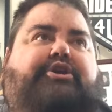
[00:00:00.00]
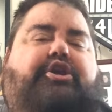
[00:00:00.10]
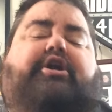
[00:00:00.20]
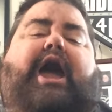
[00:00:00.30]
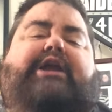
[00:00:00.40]

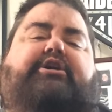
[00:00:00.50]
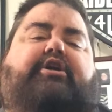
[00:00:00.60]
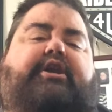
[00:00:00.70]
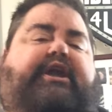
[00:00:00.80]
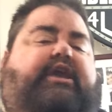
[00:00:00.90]
You guys are
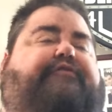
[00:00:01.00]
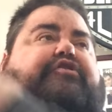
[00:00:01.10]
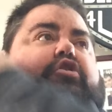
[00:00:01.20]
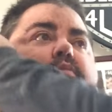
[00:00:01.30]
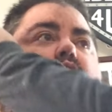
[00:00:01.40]
going to get a
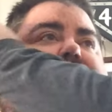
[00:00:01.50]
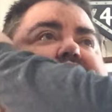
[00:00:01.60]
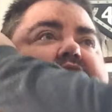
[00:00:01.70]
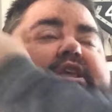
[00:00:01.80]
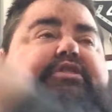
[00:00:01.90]
few more
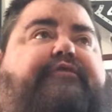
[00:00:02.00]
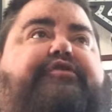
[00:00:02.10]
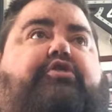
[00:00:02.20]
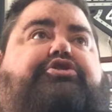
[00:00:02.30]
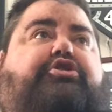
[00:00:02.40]
of these in the
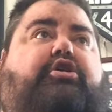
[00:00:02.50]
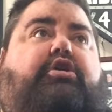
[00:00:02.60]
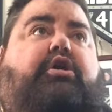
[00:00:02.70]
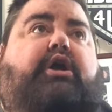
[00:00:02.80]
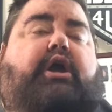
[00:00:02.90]

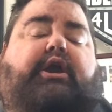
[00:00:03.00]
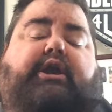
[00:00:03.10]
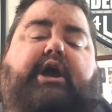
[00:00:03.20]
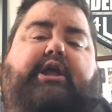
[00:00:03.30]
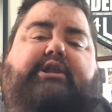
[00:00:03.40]
future,
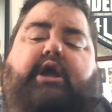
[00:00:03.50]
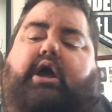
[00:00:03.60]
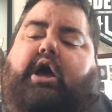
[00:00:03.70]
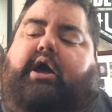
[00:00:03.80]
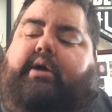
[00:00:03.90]
because
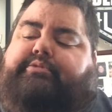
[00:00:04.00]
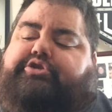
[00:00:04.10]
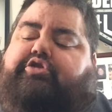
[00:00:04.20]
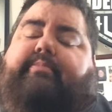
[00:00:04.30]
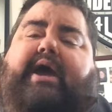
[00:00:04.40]

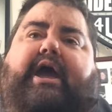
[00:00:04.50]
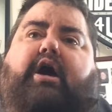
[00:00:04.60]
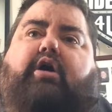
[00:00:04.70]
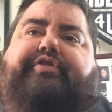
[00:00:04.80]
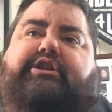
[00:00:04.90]
due to my
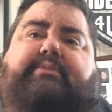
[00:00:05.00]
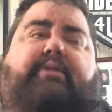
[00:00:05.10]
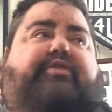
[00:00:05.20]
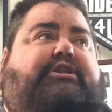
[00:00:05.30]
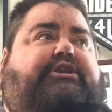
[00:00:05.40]
health and
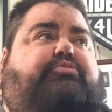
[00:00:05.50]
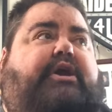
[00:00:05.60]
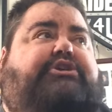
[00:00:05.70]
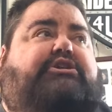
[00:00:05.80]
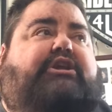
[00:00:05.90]
some other
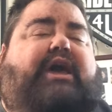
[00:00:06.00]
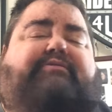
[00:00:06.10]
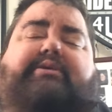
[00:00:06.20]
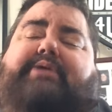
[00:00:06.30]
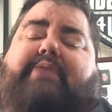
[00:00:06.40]
situations in
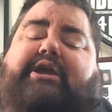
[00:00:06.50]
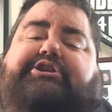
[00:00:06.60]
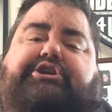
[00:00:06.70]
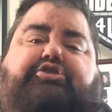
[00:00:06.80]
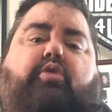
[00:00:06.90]
life, sometimes I
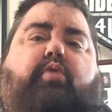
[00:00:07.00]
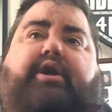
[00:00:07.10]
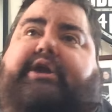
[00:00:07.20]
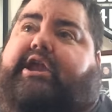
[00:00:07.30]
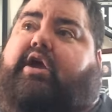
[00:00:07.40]
just don't
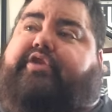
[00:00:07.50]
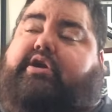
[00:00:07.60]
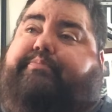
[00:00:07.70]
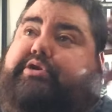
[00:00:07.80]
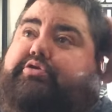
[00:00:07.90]
want to get on the
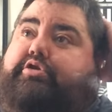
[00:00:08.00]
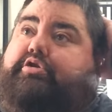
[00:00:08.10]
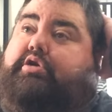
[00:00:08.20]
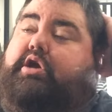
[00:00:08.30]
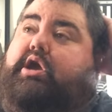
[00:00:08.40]

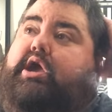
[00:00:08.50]
computer,